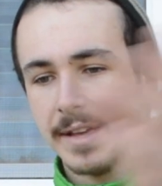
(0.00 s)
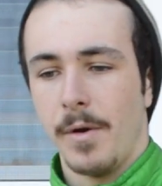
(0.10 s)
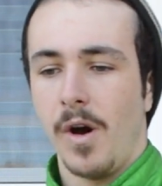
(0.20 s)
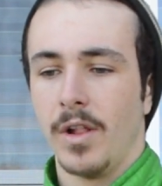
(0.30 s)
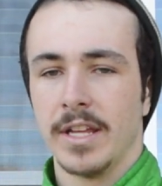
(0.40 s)
them
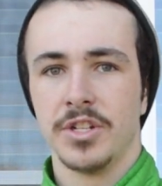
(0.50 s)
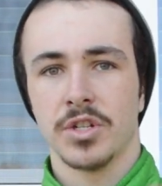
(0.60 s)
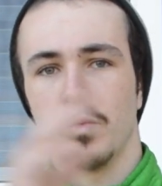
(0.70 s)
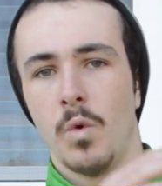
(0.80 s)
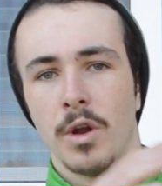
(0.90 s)
all in
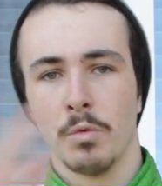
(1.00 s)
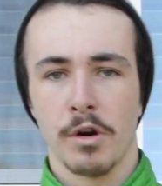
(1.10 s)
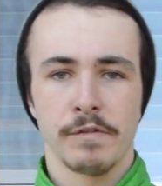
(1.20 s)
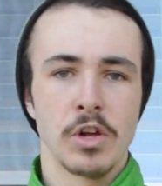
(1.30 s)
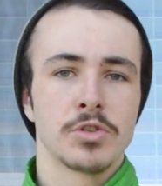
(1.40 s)
just one
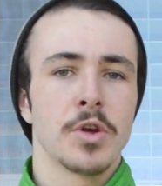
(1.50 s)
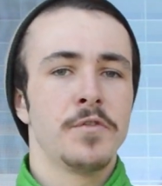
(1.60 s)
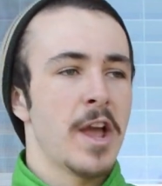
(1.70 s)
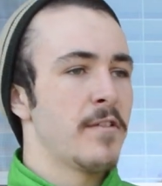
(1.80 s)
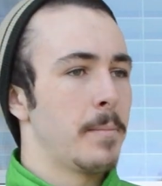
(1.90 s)
workflow. So
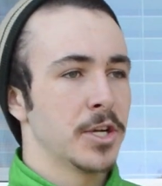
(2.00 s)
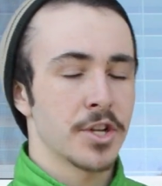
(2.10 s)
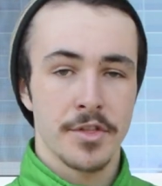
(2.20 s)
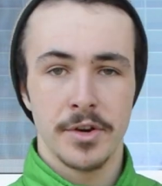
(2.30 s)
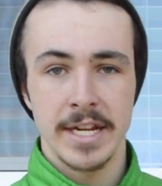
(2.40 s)
if you have a bunch
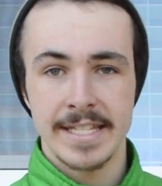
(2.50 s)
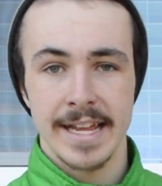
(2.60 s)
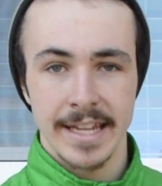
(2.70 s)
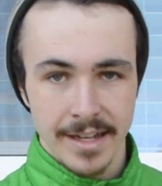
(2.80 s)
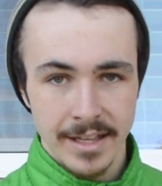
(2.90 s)
of
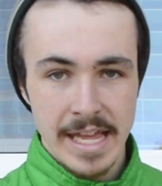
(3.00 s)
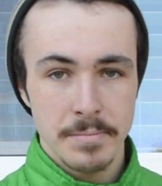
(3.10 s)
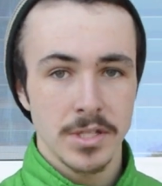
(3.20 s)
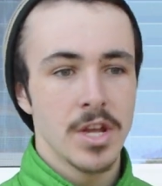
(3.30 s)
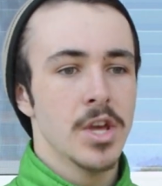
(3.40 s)
30-second
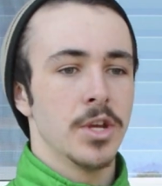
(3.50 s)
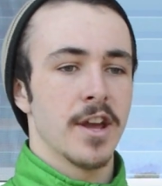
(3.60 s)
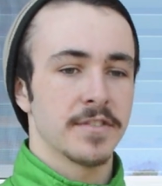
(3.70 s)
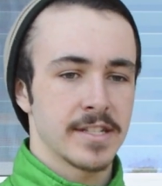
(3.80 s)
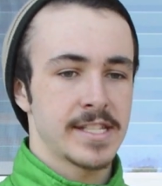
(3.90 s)
clips, you
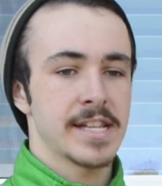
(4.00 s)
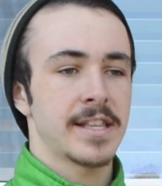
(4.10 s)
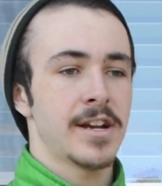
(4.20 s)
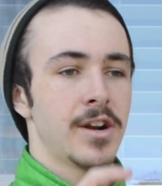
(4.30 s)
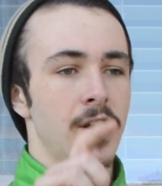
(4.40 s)
have to sit
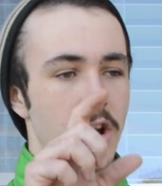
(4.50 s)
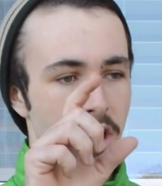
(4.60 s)
there,